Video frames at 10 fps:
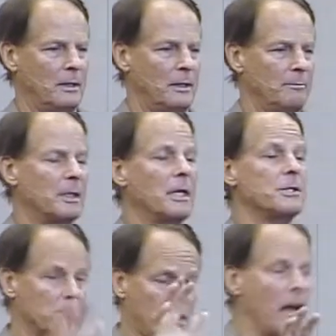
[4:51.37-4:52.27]
Because
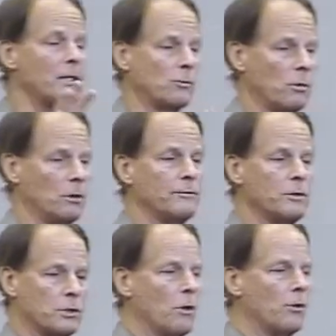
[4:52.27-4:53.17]
it's God's world, if you
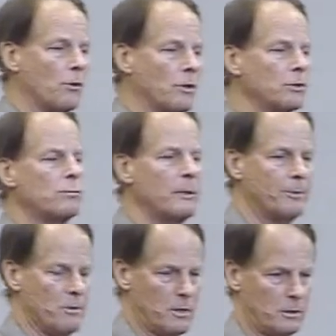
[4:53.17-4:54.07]
sow thorns, you reap
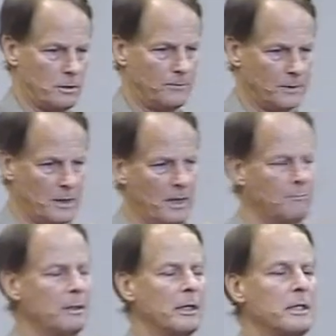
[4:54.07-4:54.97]
thorns.
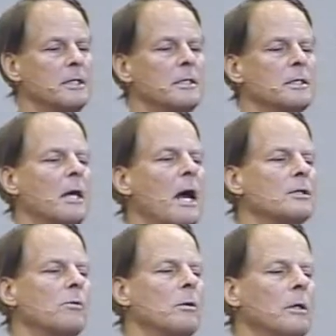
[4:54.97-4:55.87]
Because this is
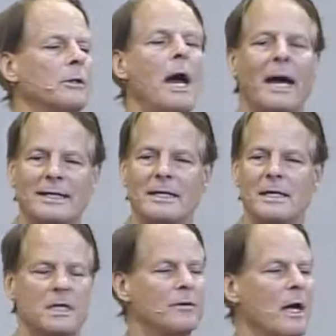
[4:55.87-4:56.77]
God's world,
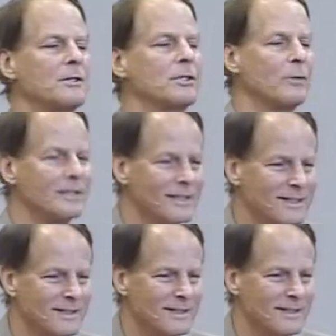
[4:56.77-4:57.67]
ideas have
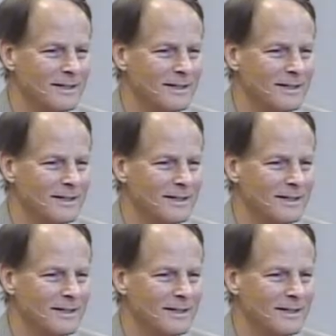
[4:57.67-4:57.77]
consequences.